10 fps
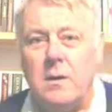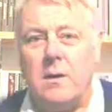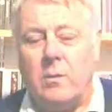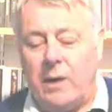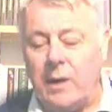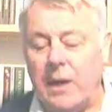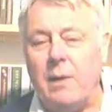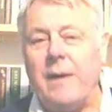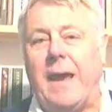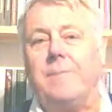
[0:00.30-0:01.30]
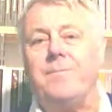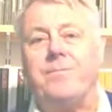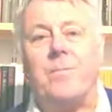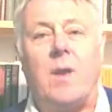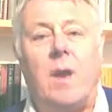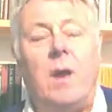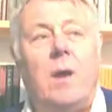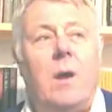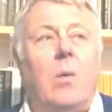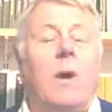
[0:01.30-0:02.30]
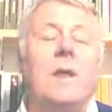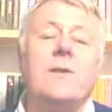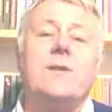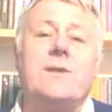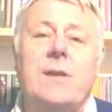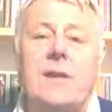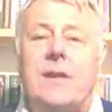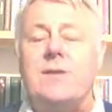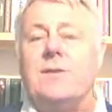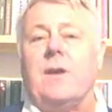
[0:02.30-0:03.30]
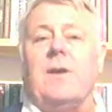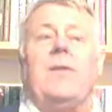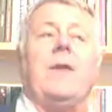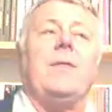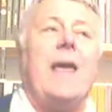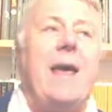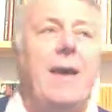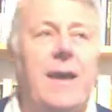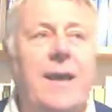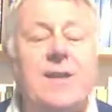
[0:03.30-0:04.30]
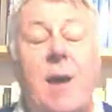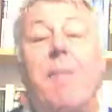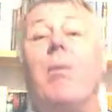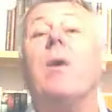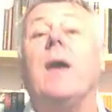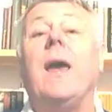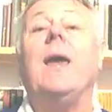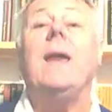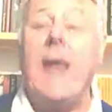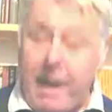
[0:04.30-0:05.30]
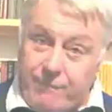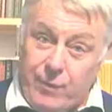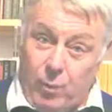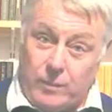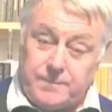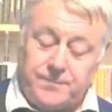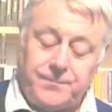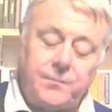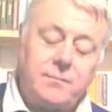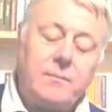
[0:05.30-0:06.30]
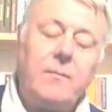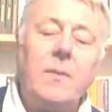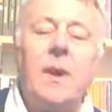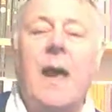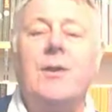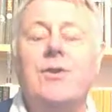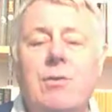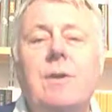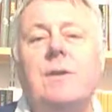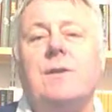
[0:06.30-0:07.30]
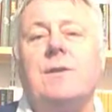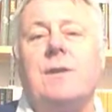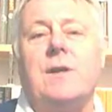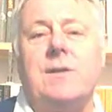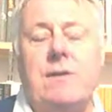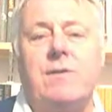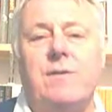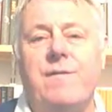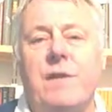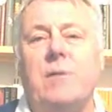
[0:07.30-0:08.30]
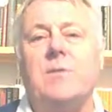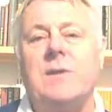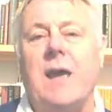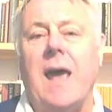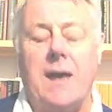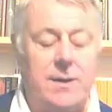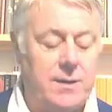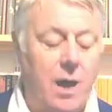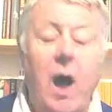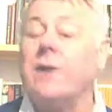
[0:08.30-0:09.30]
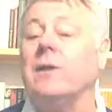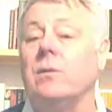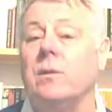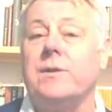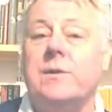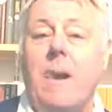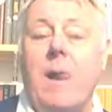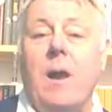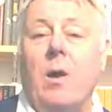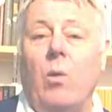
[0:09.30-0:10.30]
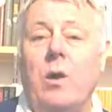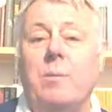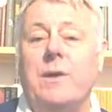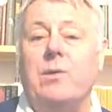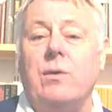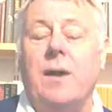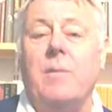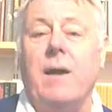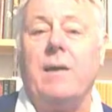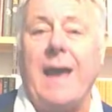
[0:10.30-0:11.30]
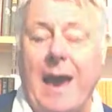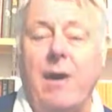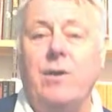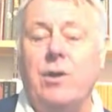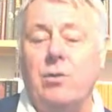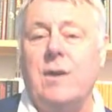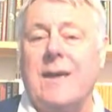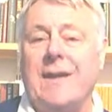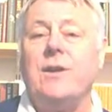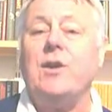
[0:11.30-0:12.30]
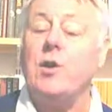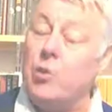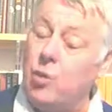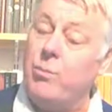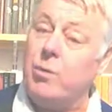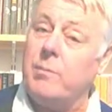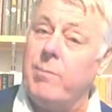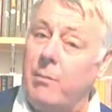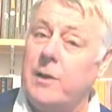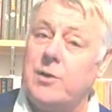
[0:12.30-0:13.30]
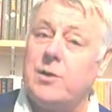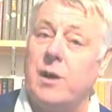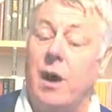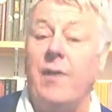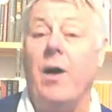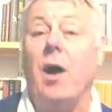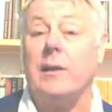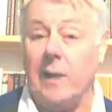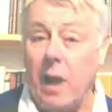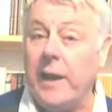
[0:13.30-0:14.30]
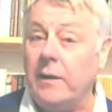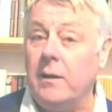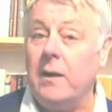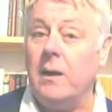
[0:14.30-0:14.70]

Well, hello again. Well, there's a saying, isn't there, that there is a book in everyone. And during this series of films and articles, we'll be talking about how you can get your book published either online